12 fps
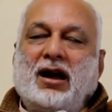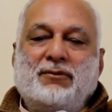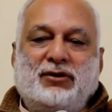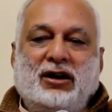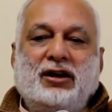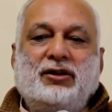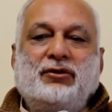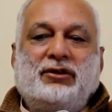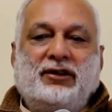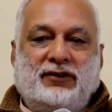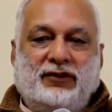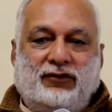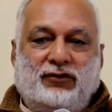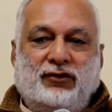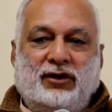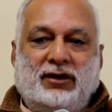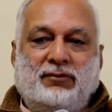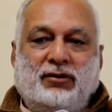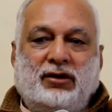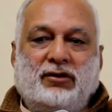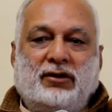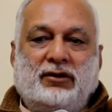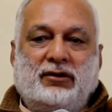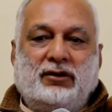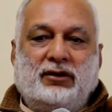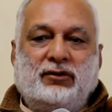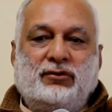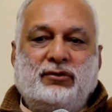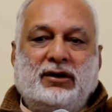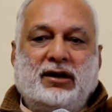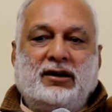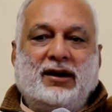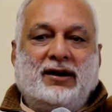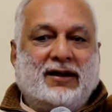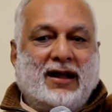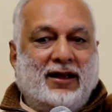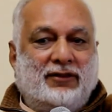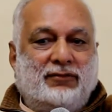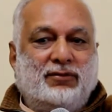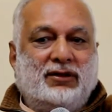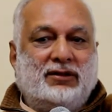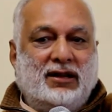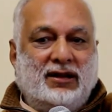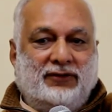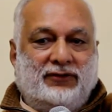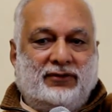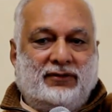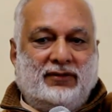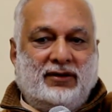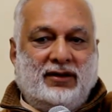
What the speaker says: I'm telling you this story because you get attached with things.